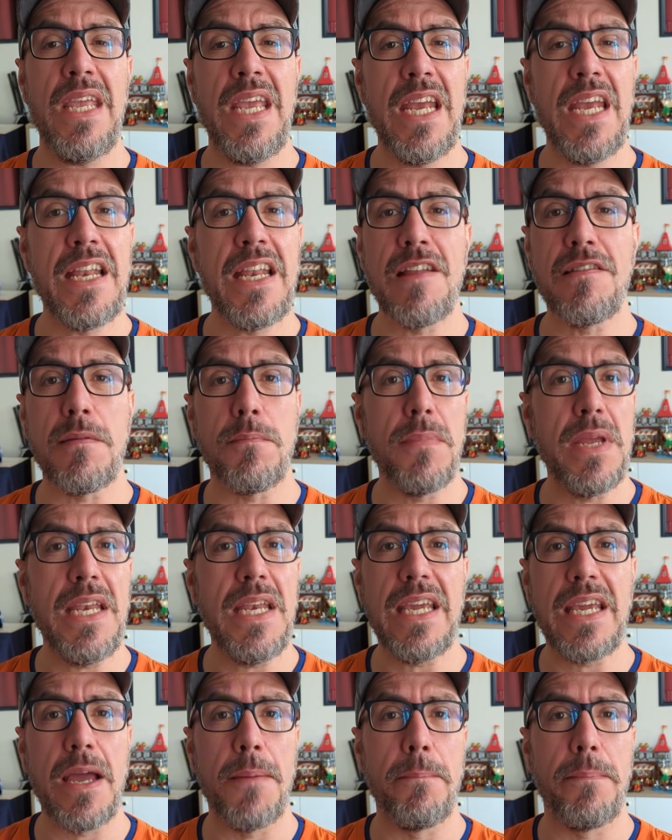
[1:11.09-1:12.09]
It has a
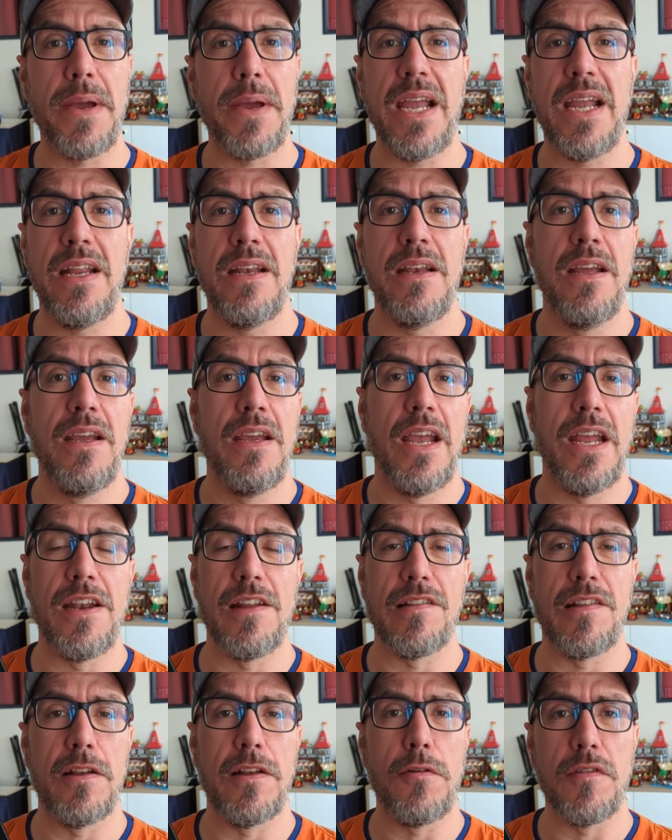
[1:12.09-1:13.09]
mini campaign. It
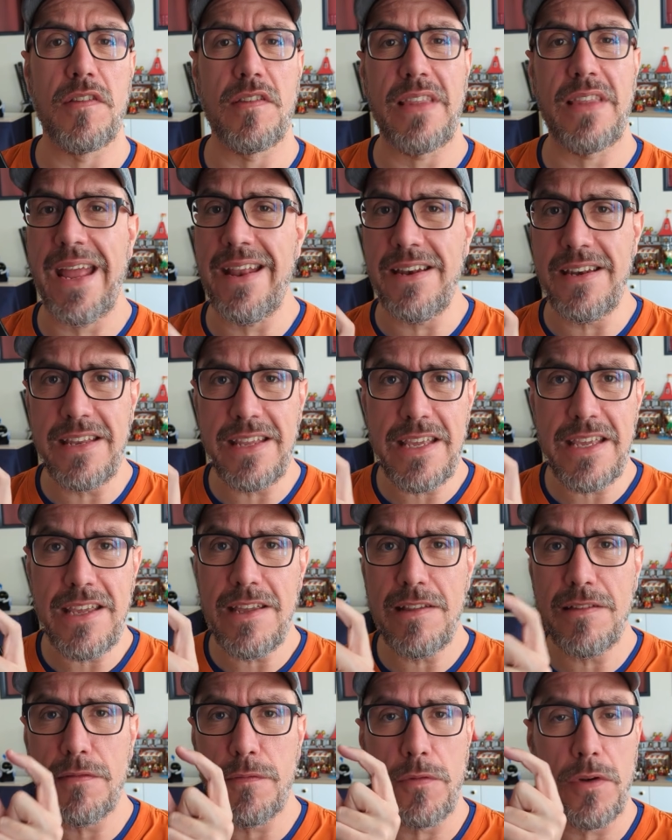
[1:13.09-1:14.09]
has little
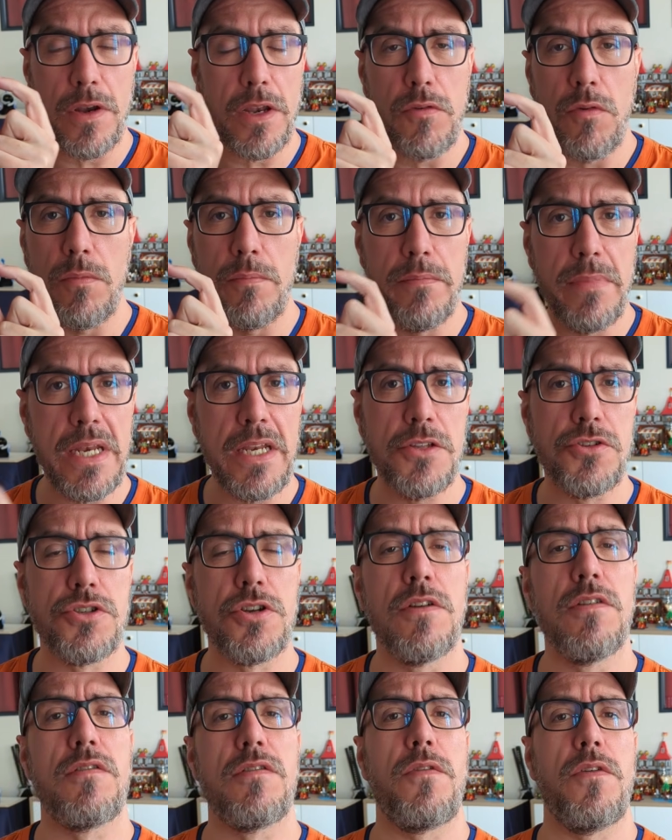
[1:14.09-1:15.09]
standees for little
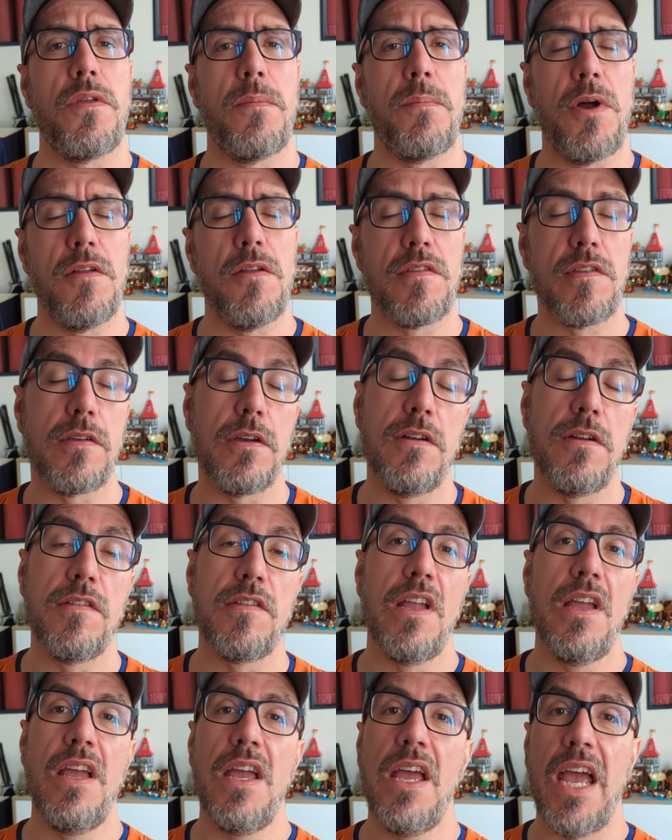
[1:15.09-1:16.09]
miniatures for the monsters.
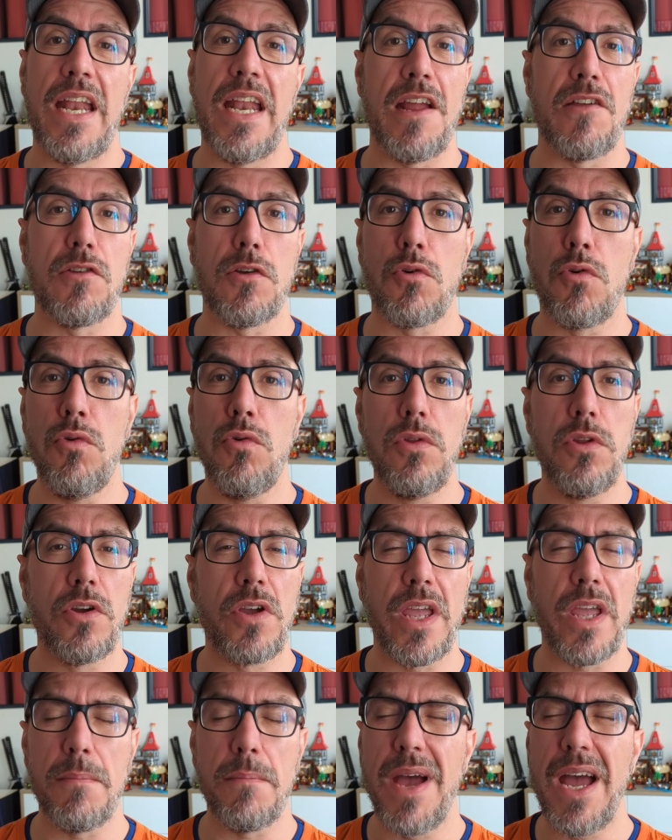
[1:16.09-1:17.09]
It has a cool
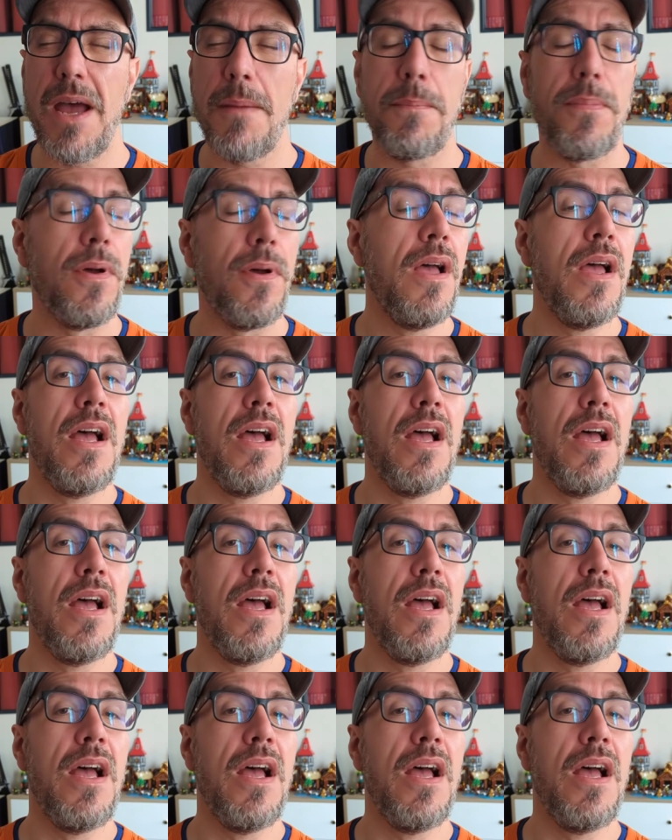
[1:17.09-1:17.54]
looking map.